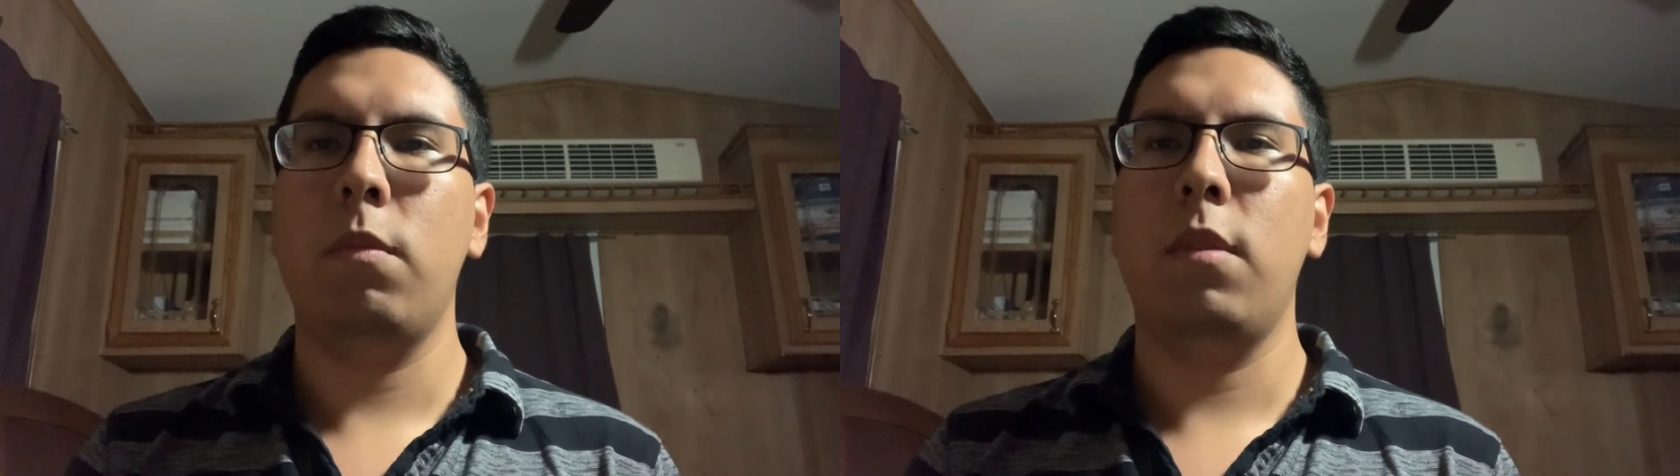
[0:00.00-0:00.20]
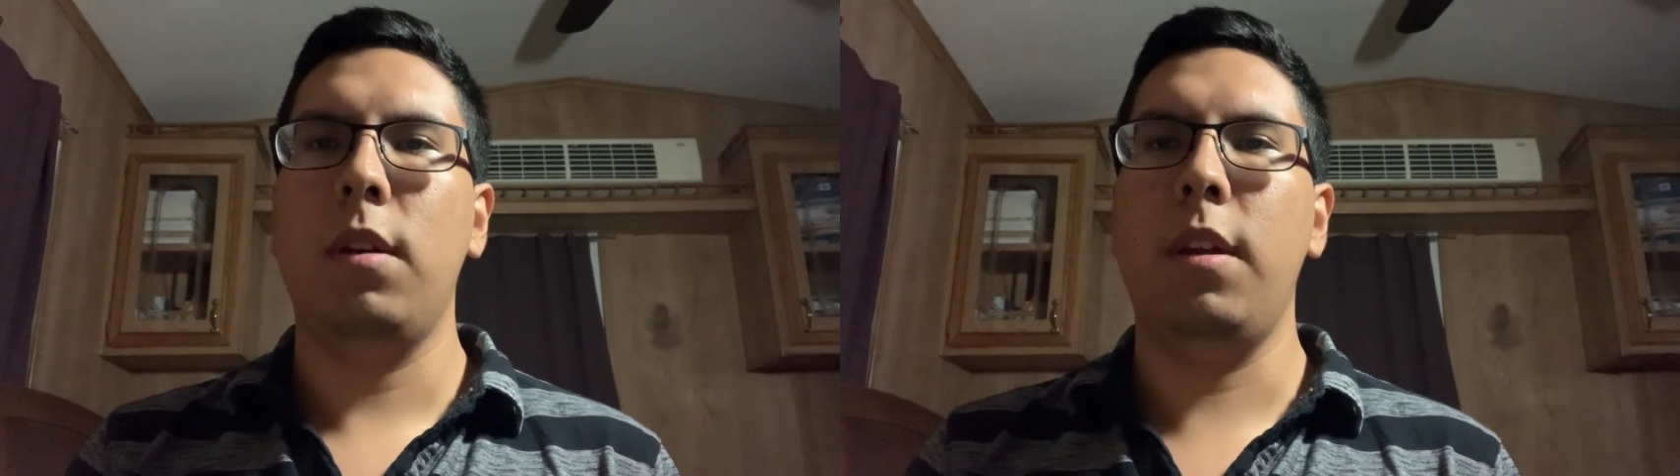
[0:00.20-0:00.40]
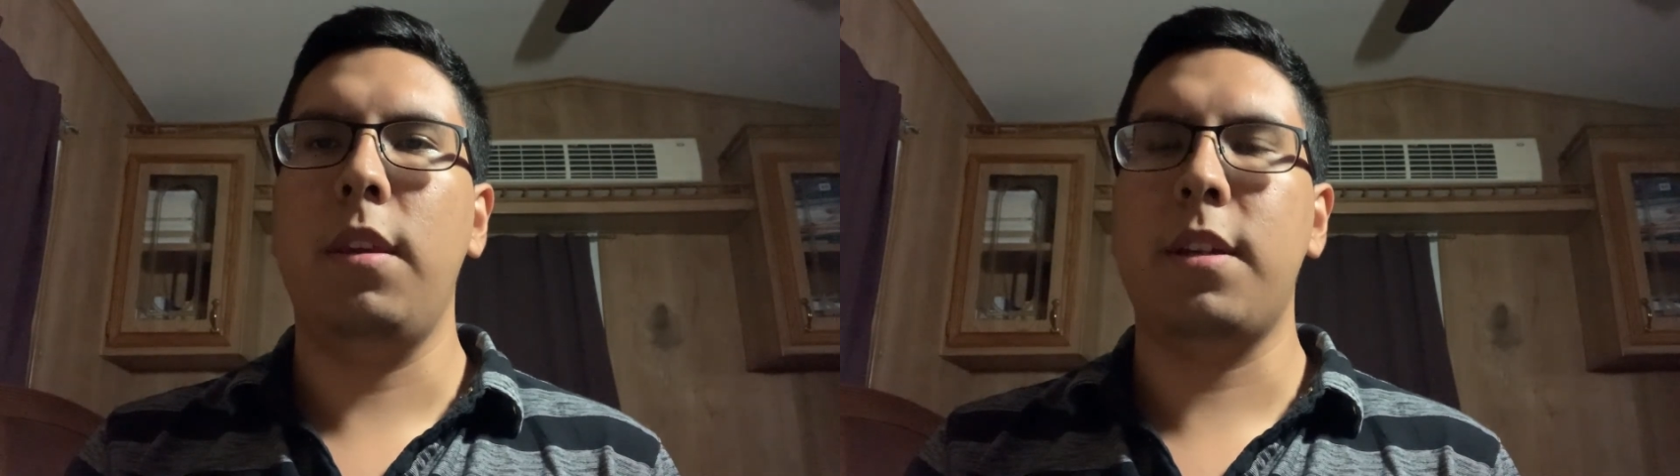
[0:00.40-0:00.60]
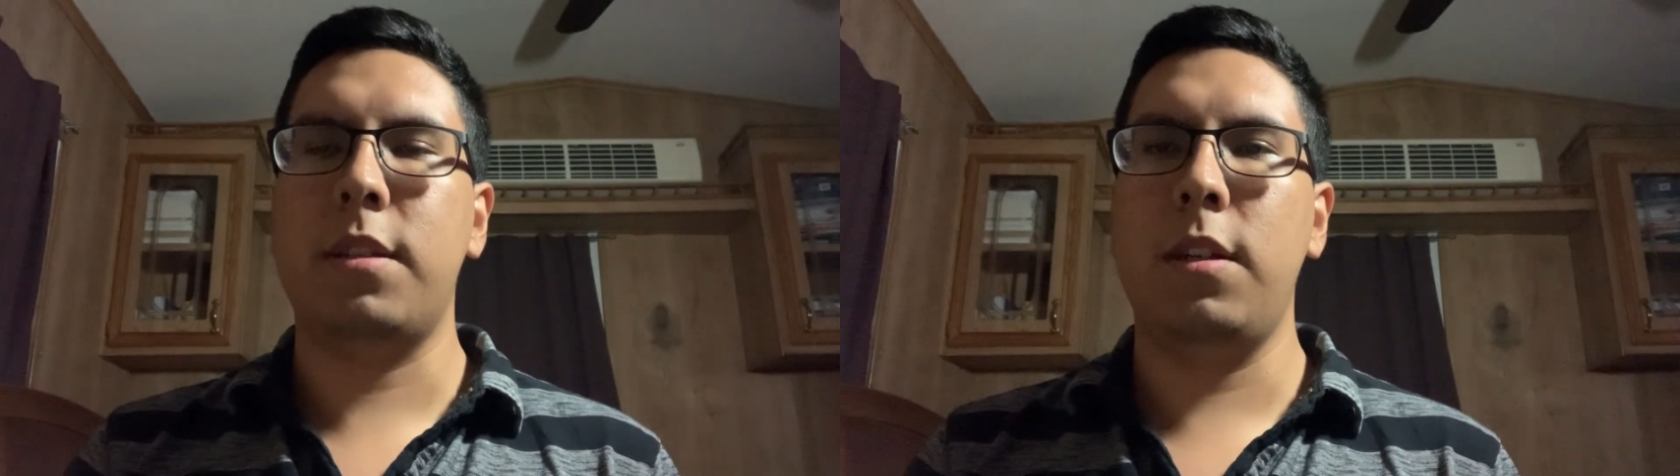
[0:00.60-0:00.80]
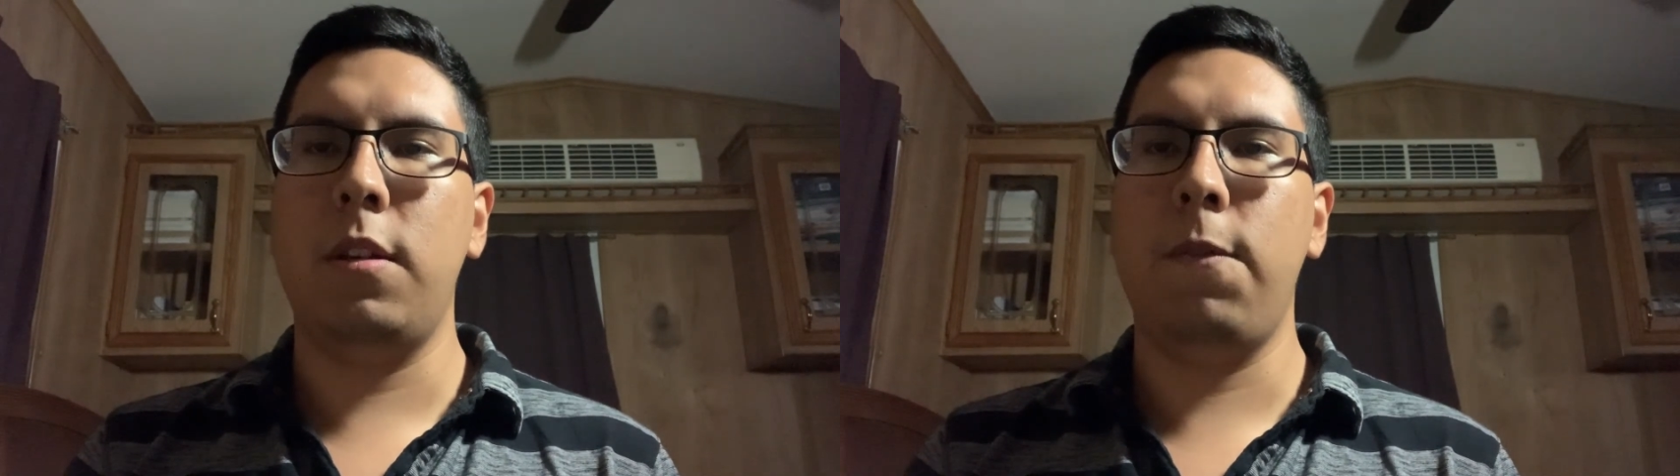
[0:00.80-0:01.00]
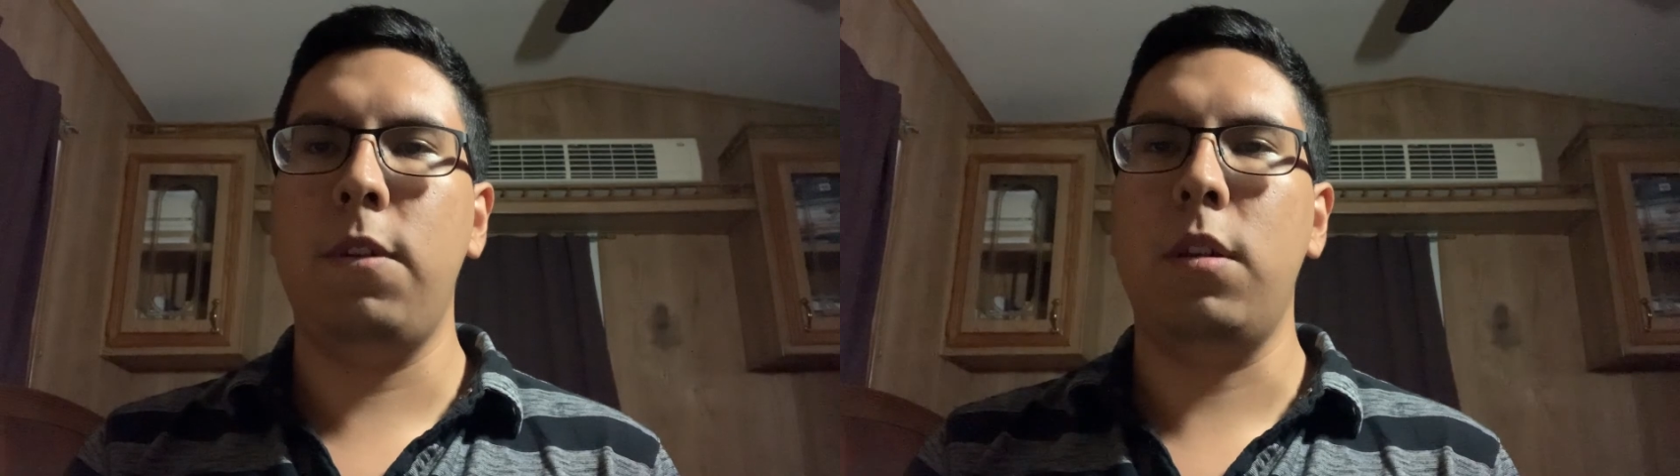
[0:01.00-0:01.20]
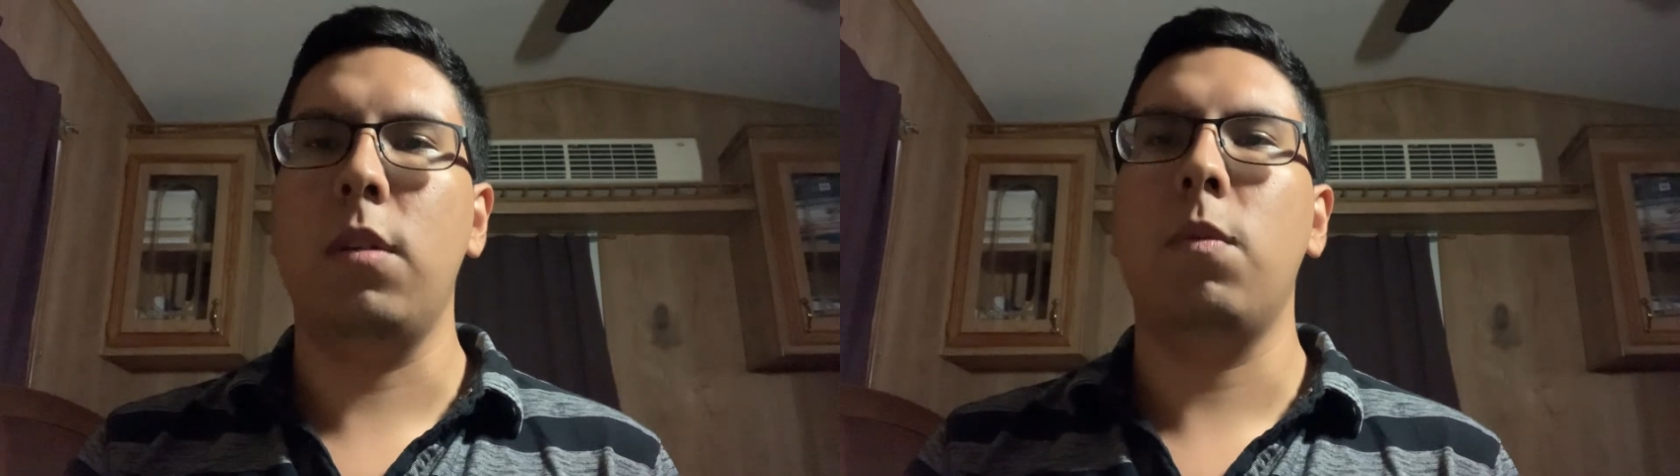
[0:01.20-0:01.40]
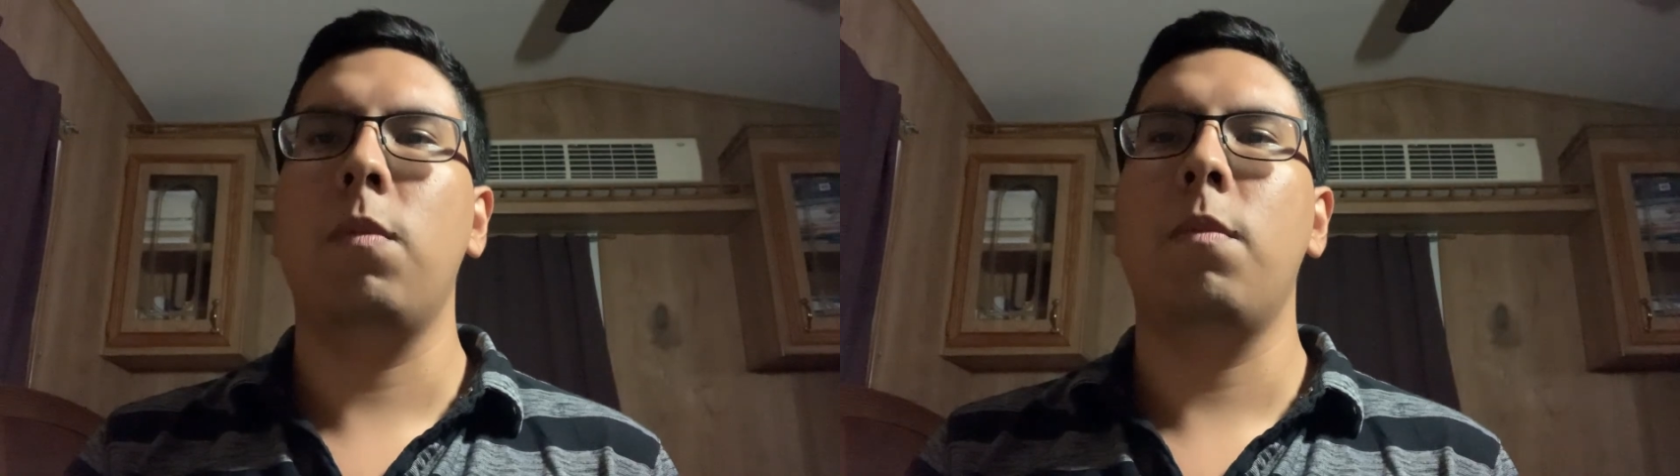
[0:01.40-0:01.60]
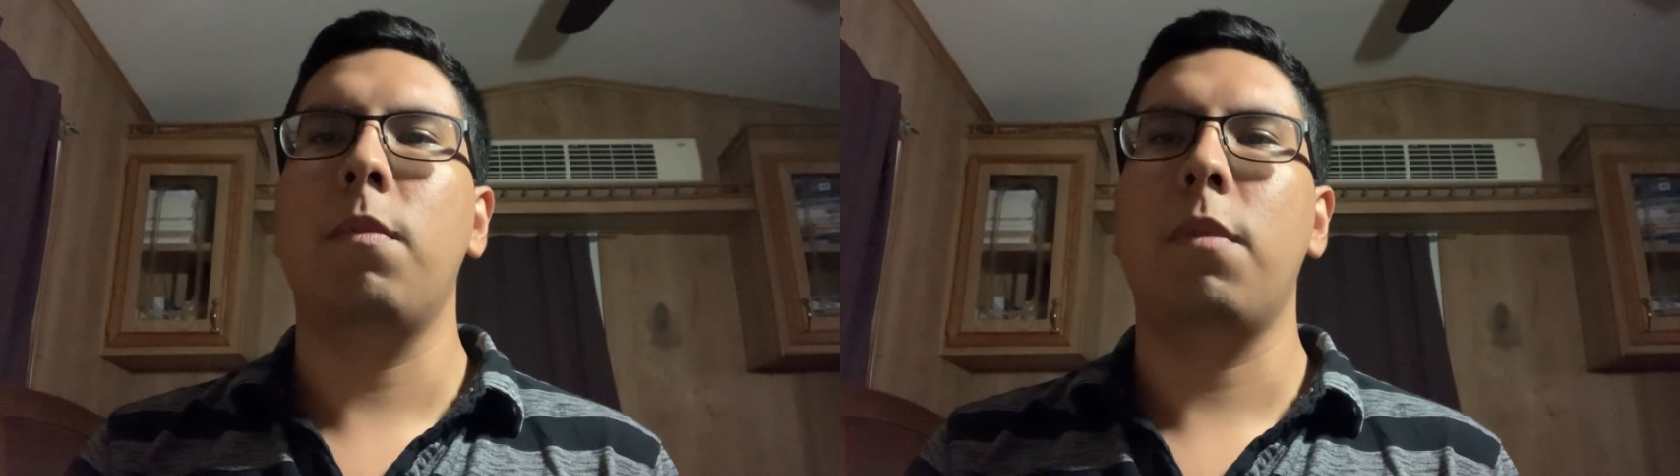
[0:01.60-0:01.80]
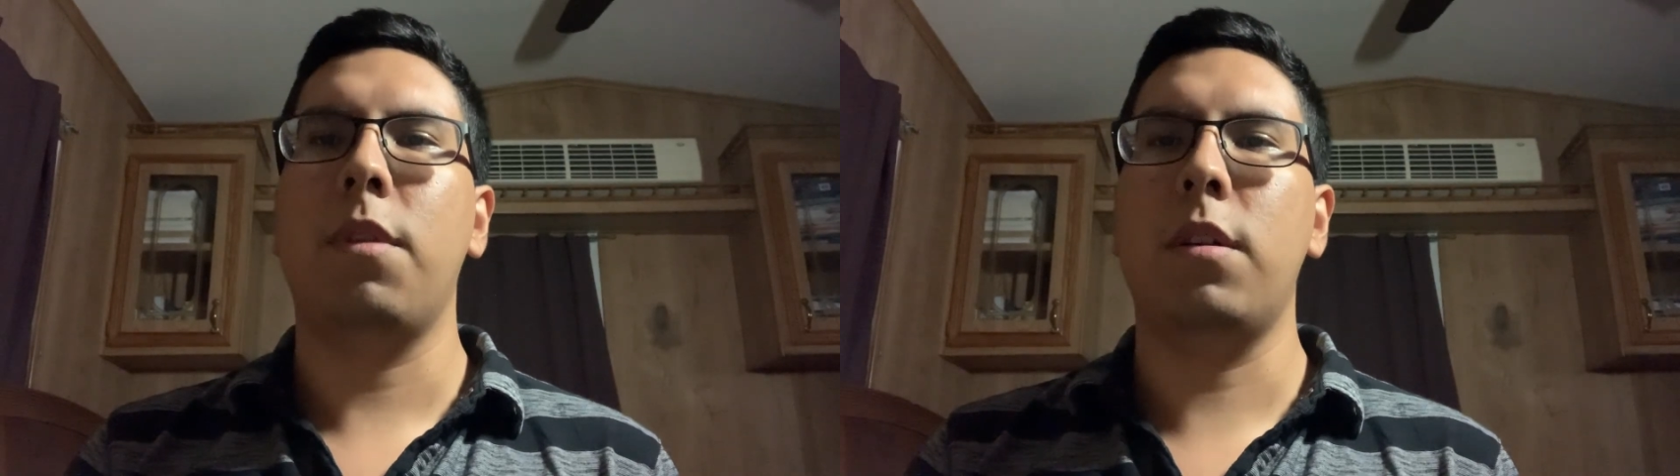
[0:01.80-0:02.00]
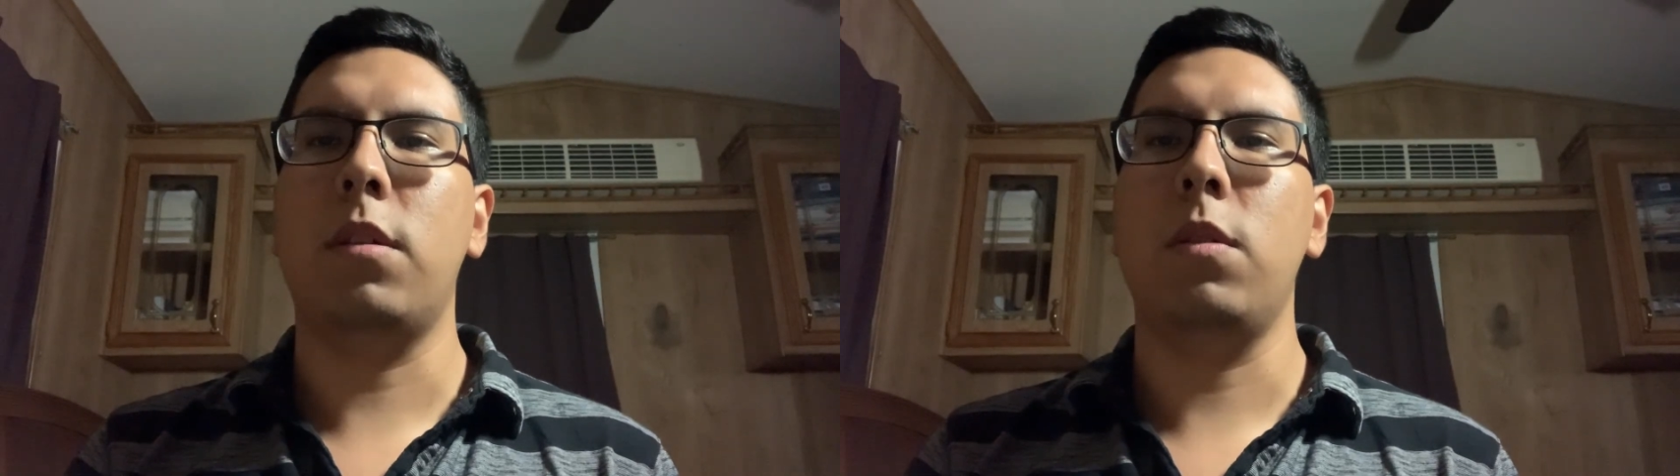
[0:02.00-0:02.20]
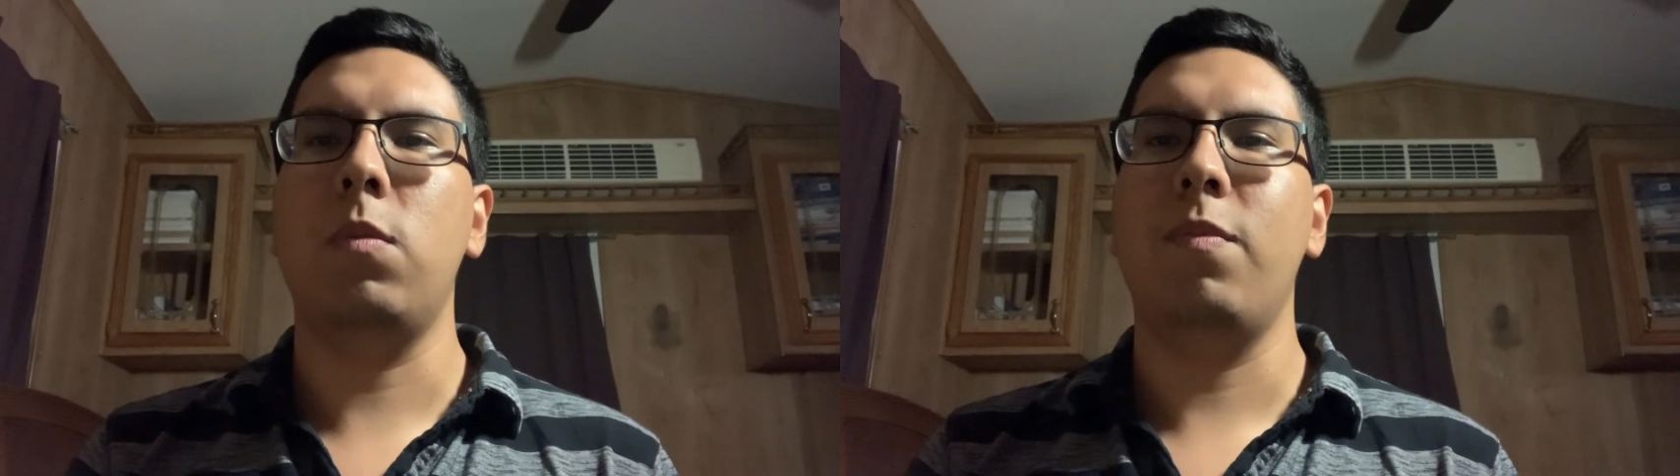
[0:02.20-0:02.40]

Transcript: And that's the end of the video. Thank you.